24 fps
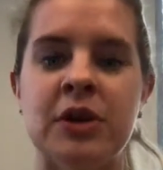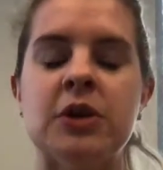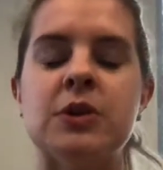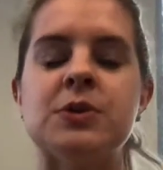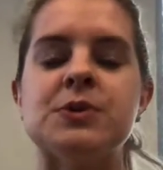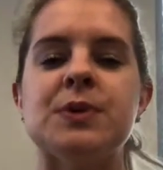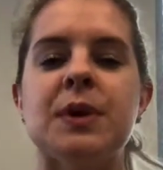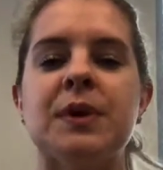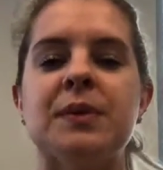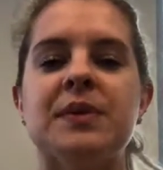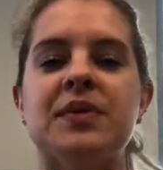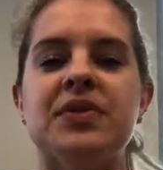
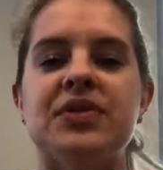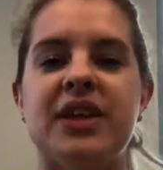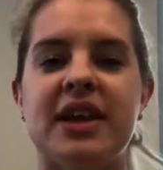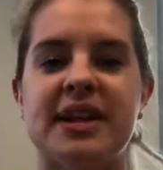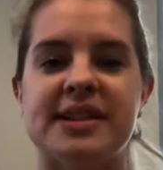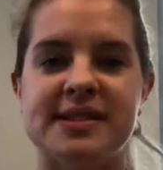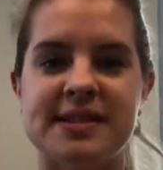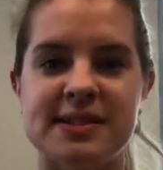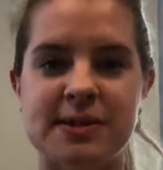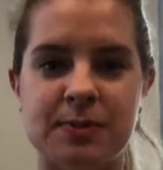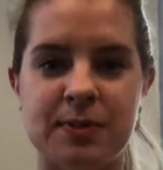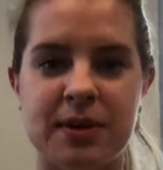So I would
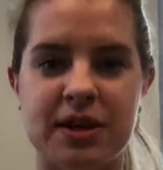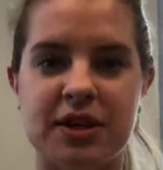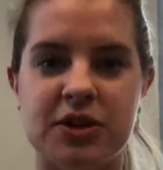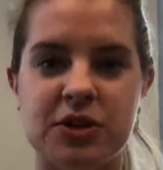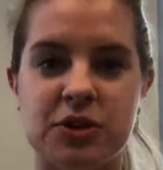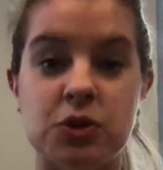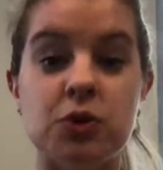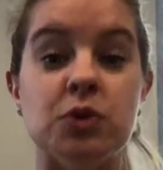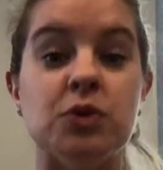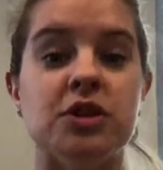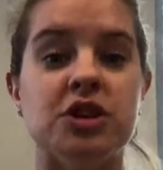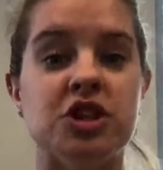then speak
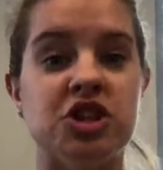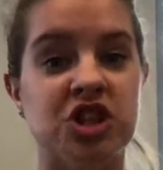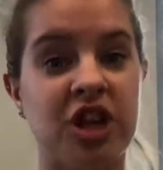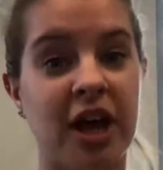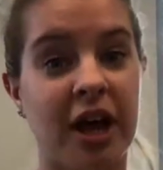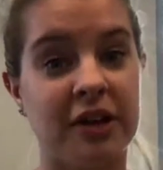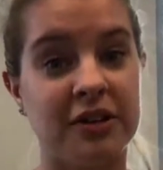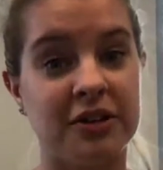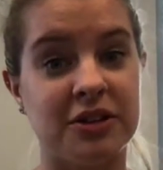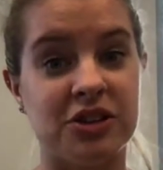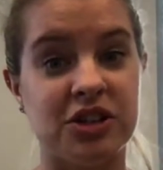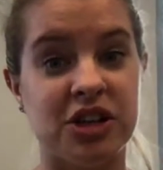to the
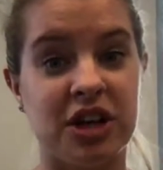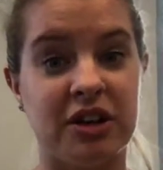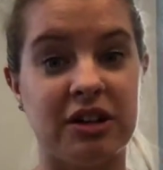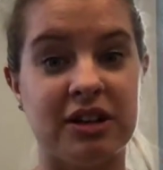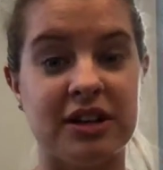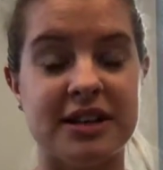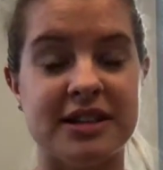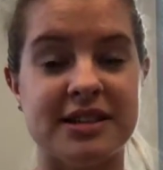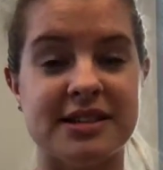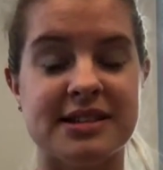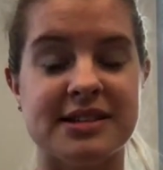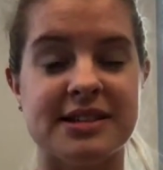challenge
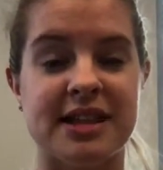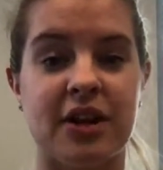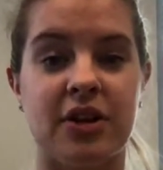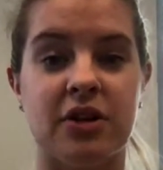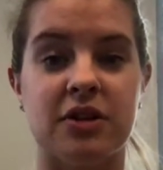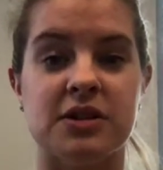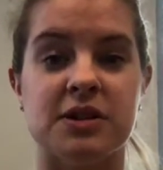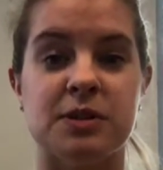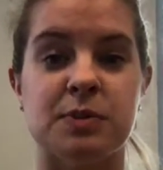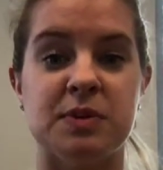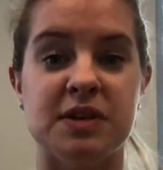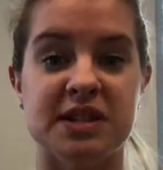areas that
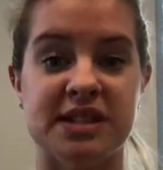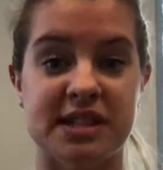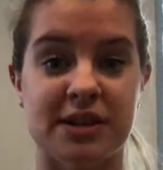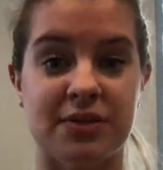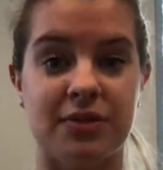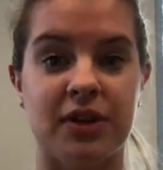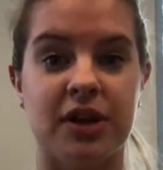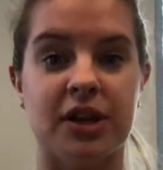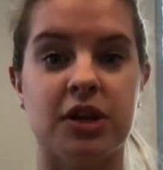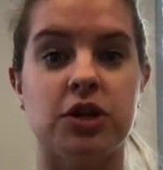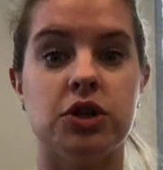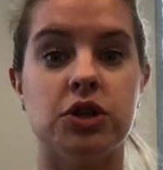are
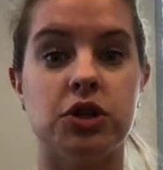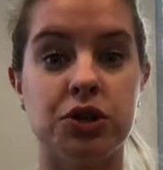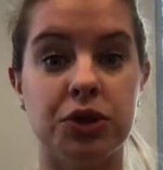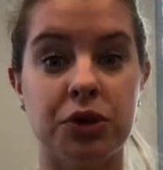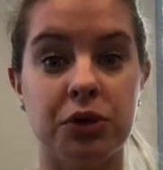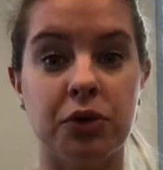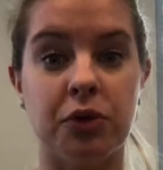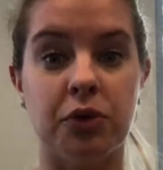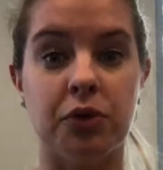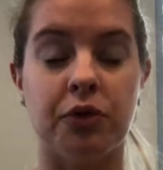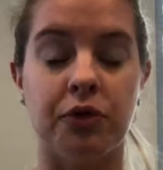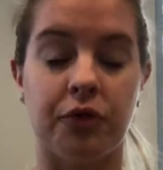specific
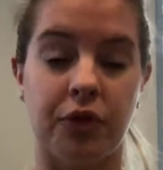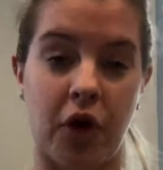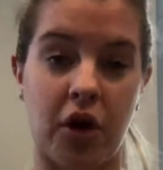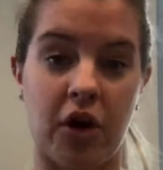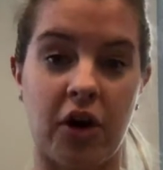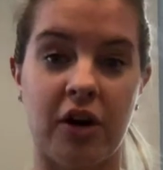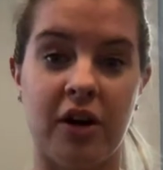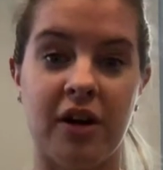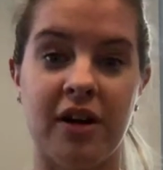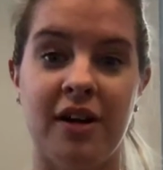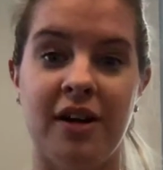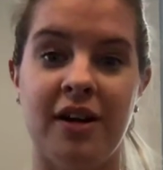to
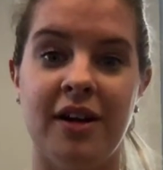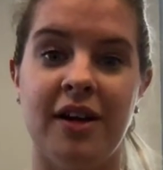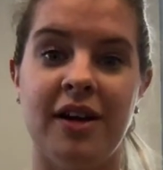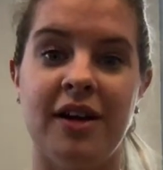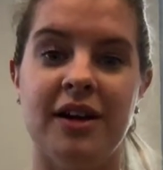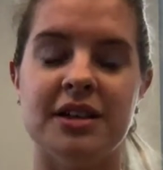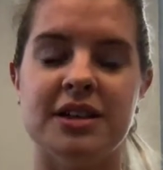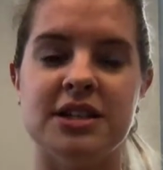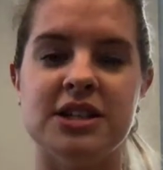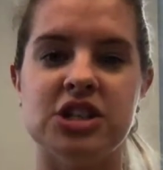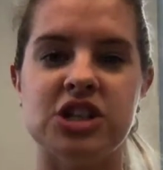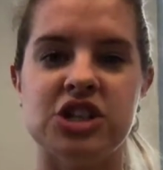FAR.
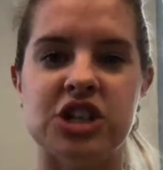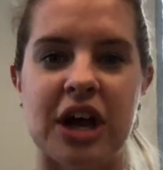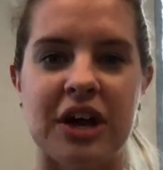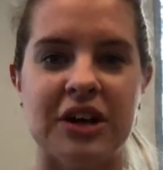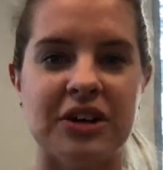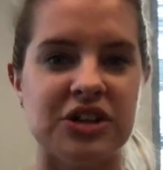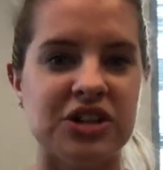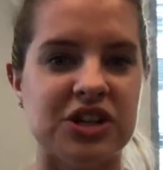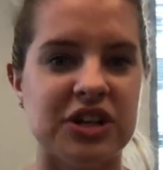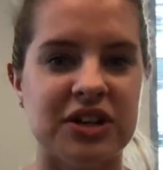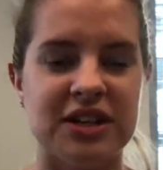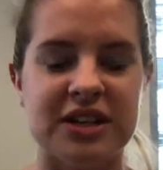These
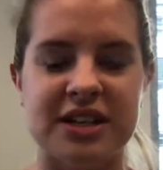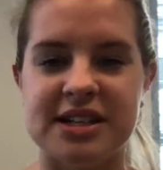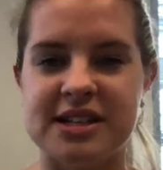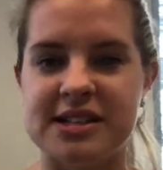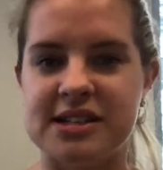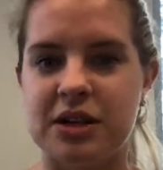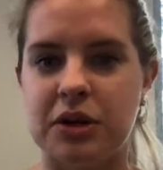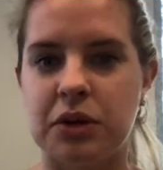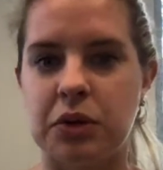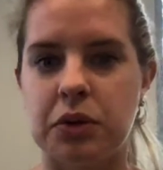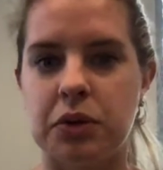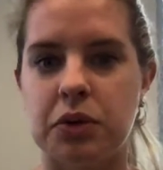challenge areas
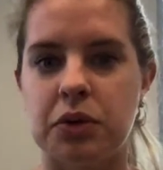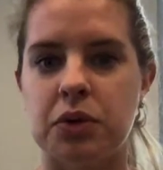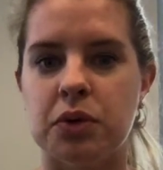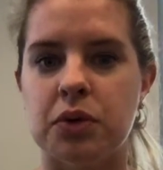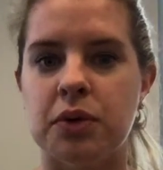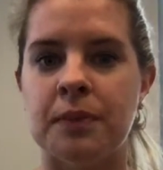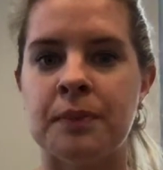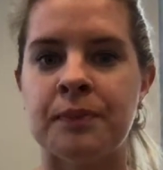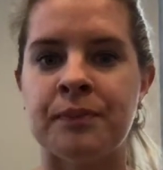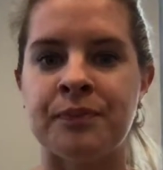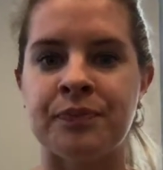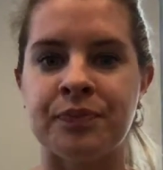include